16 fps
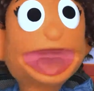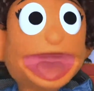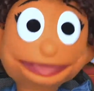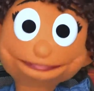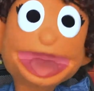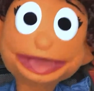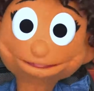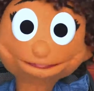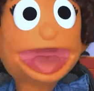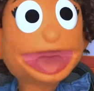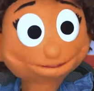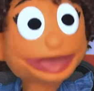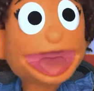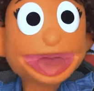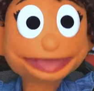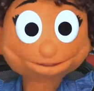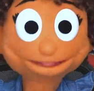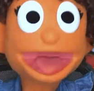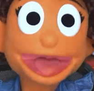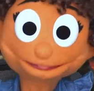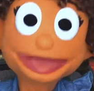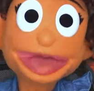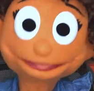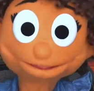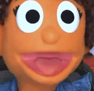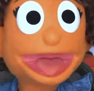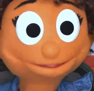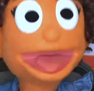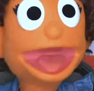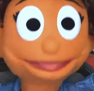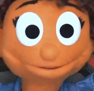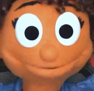Everyone in the class gets to make
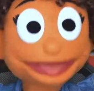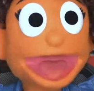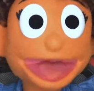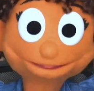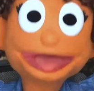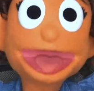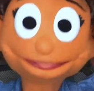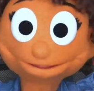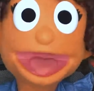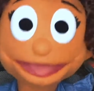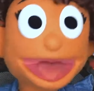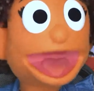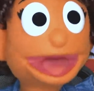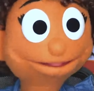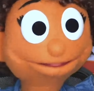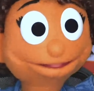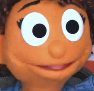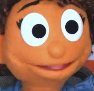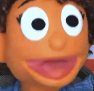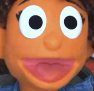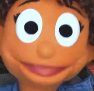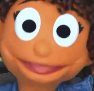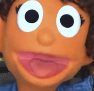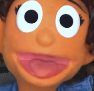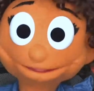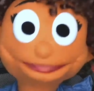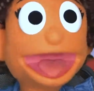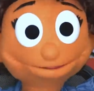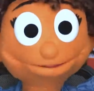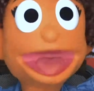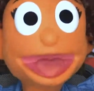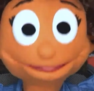up their own fairy tale, and then we
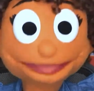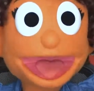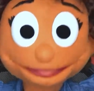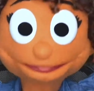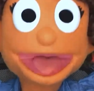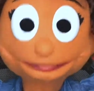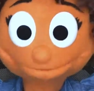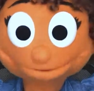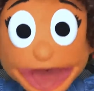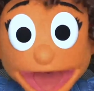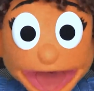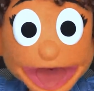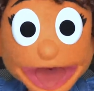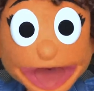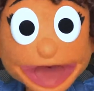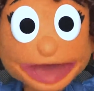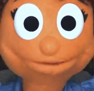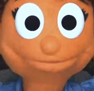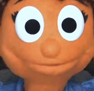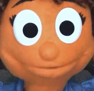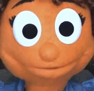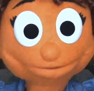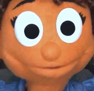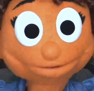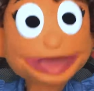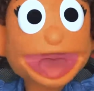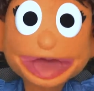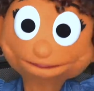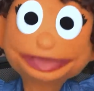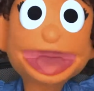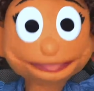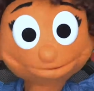get to share it with the class. I
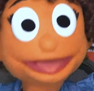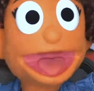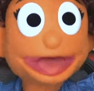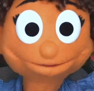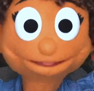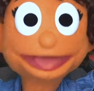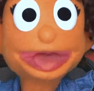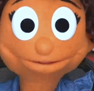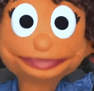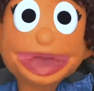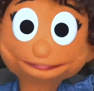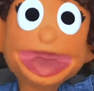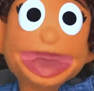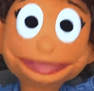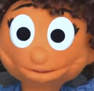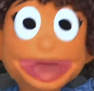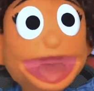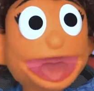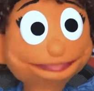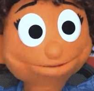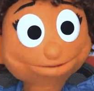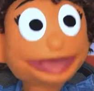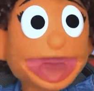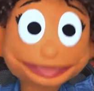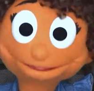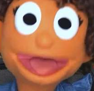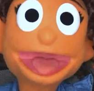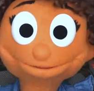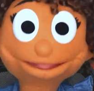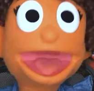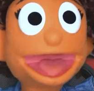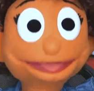want mine to be the most
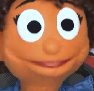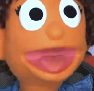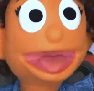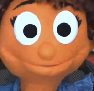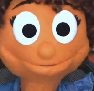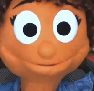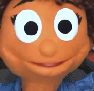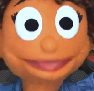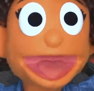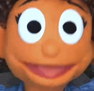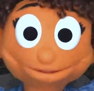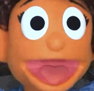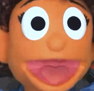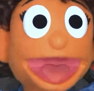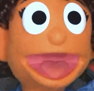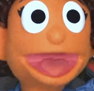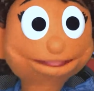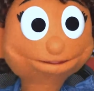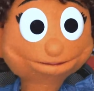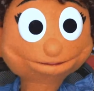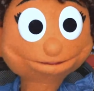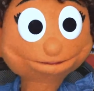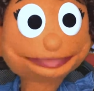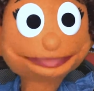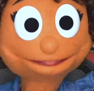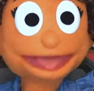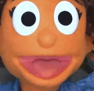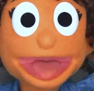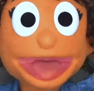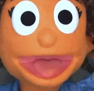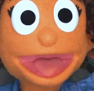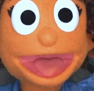fairy tale-erific. No,
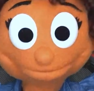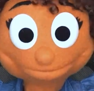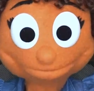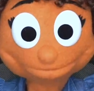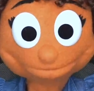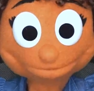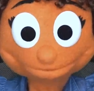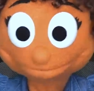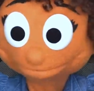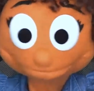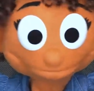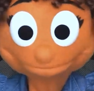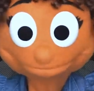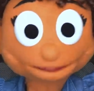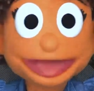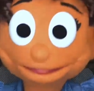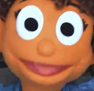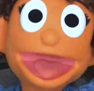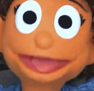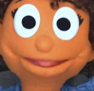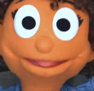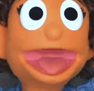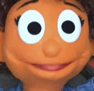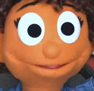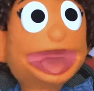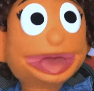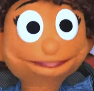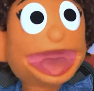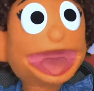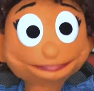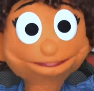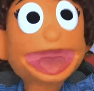fairy
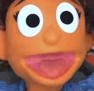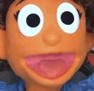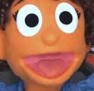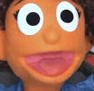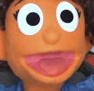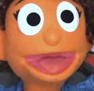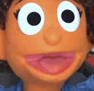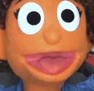tale-tastic.